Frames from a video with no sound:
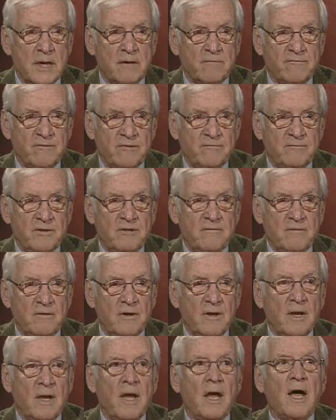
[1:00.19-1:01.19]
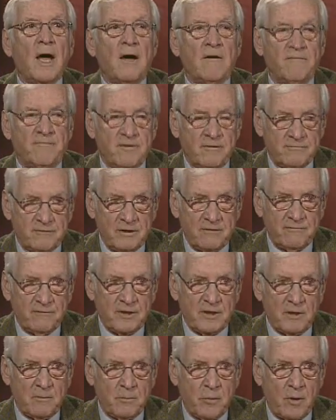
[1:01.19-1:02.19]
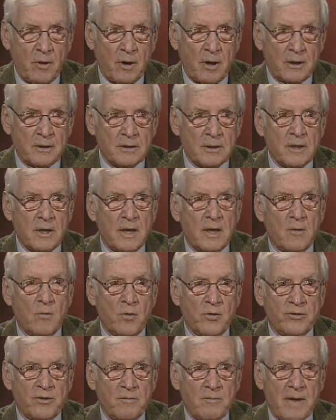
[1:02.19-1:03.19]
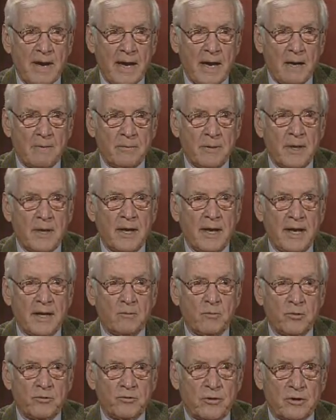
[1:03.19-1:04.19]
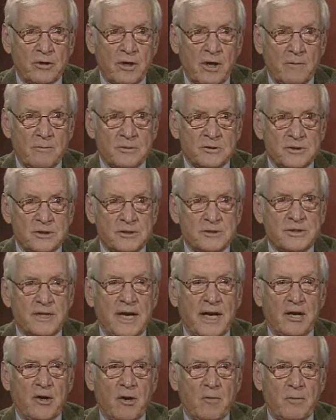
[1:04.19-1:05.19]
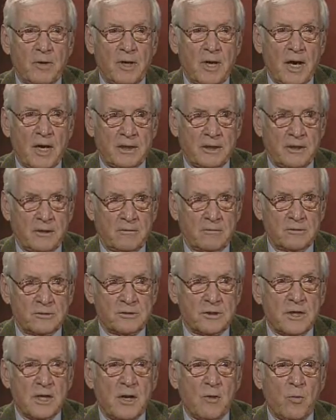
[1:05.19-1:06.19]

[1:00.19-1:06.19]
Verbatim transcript: Okay, fifty, so you had G P S's. fifty feet apart, with a map and our compasses and our binoculars.